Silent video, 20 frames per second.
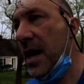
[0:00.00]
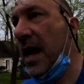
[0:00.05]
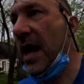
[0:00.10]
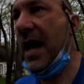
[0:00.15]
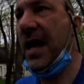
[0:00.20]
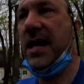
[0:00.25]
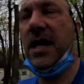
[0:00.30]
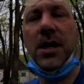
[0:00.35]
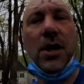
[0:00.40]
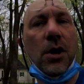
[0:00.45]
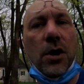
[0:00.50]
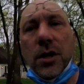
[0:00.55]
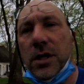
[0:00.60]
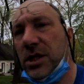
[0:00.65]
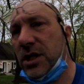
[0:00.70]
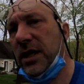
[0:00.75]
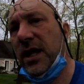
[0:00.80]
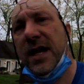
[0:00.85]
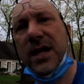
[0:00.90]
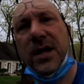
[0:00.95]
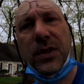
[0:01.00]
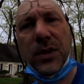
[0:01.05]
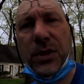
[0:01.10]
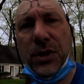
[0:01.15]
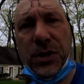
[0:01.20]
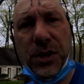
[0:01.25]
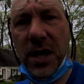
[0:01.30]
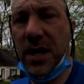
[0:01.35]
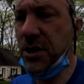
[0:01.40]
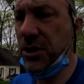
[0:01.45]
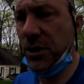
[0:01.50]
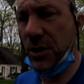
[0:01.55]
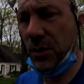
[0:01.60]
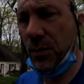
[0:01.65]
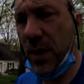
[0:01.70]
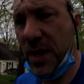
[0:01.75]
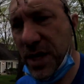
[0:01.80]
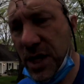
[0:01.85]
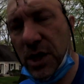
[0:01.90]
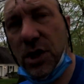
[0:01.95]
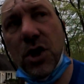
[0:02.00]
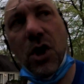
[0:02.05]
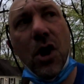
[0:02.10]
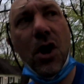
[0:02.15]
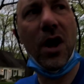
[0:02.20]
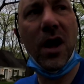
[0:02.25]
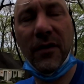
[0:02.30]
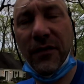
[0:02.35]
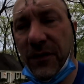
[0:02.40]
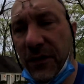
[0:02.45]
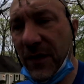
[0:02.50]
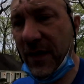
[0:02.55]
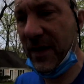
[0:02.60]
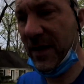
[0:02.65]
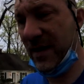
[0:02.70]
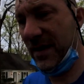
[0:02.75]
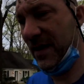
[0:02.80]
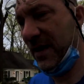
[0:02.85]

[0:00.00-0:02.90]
and it hurts like thunder when you cough.